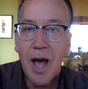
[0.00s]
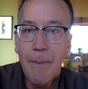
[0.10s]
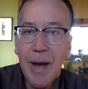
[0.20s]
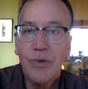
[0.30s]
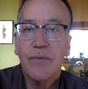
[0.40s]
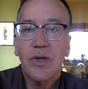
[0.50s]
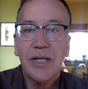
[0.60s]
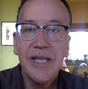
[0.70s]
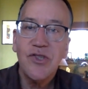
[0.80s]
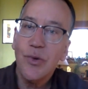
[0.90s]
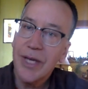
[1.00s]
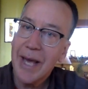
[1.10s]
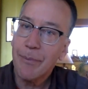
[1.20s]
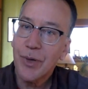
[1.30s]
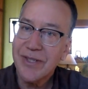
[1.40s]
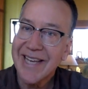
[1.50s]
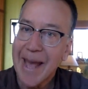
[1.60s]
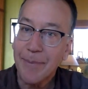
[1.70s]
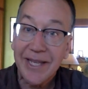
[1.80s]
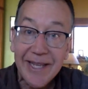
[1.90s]
amount of release you can get
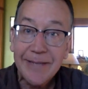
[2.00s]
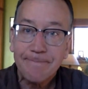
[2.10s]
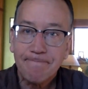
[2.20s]
presynaptically